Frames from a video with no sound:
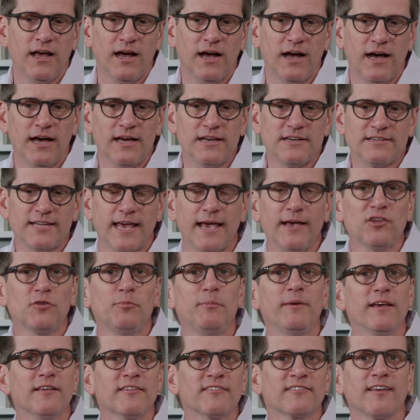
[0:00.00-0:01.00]
uh, takes
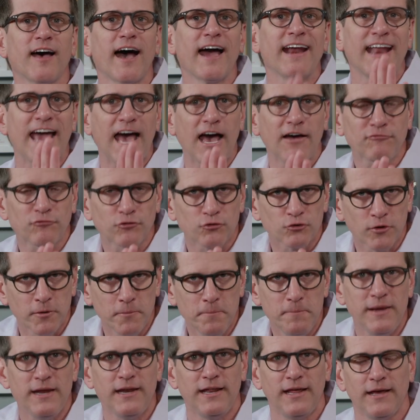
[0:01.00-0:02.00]
me aside after a
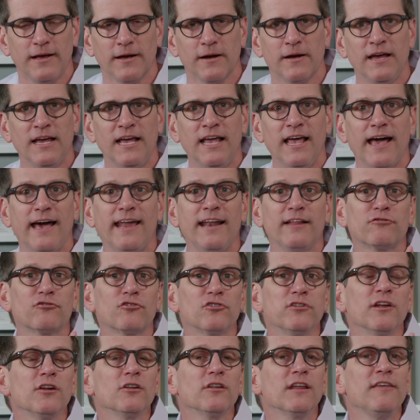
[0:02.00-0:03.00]
meeting. And
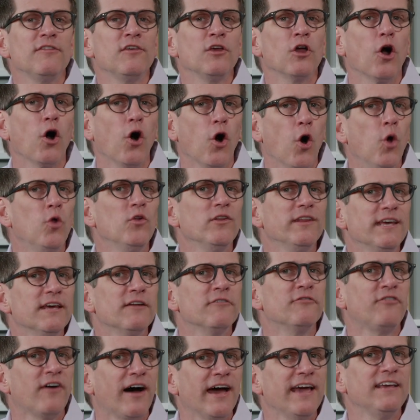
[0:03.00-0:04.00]
it's literally the only
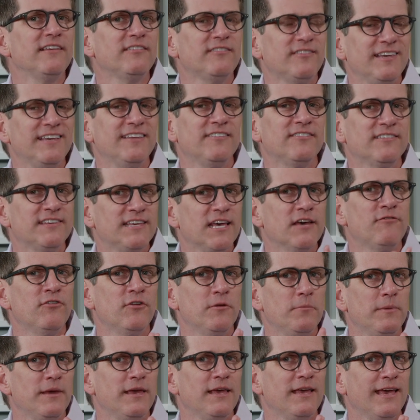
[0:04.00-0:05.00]
advice he's
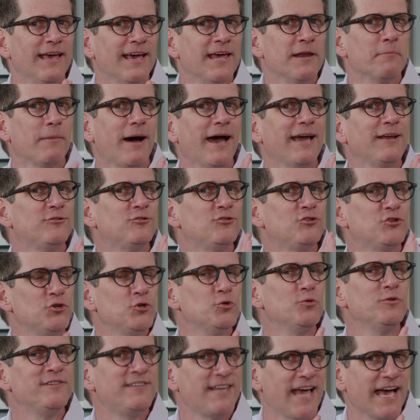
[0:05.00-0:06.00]
given me in my
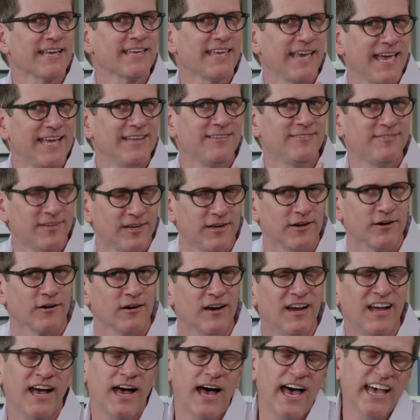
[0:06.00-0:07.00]
two decades here.
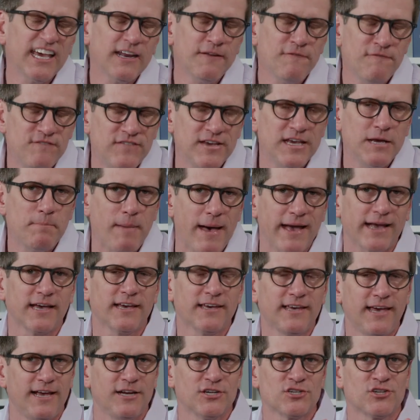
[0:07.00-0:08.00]
I get feedback
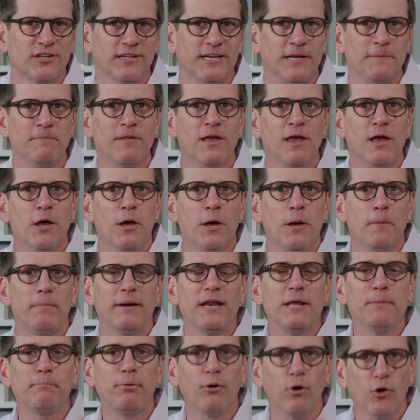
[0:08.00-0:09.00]
occasionally.
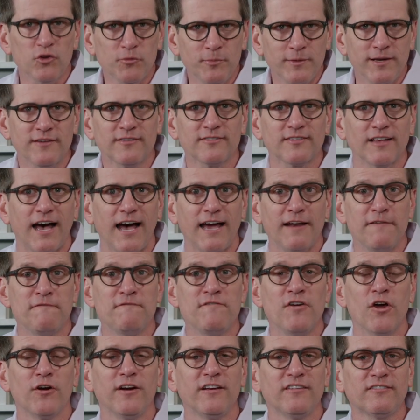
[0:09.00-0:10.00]
But he pulls me
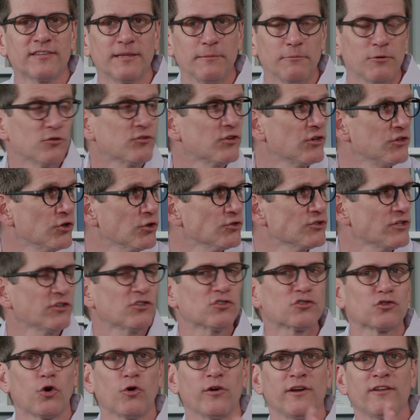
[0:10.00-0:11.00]
aside, very similar to your just
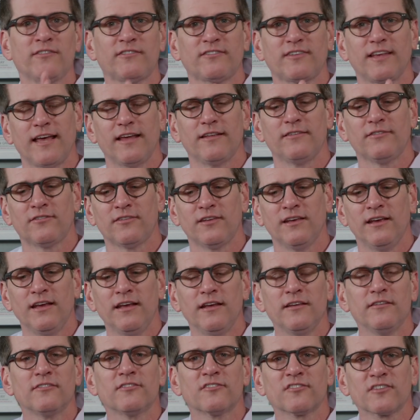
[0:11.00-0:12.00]
story, and says,
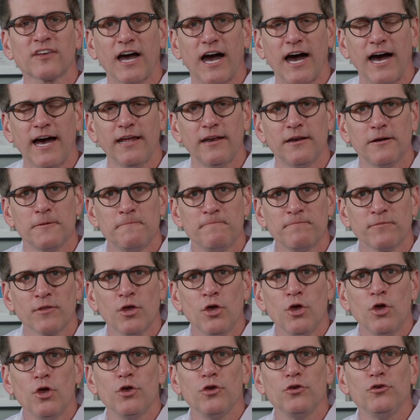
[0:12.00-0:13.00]
Scott,
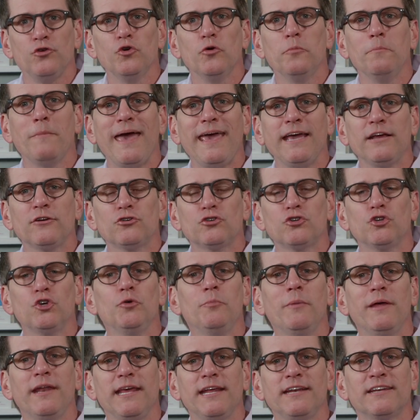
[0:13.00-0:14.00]
you make
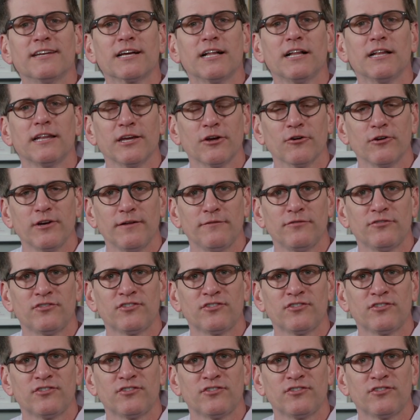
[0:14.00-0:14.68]
too many declarative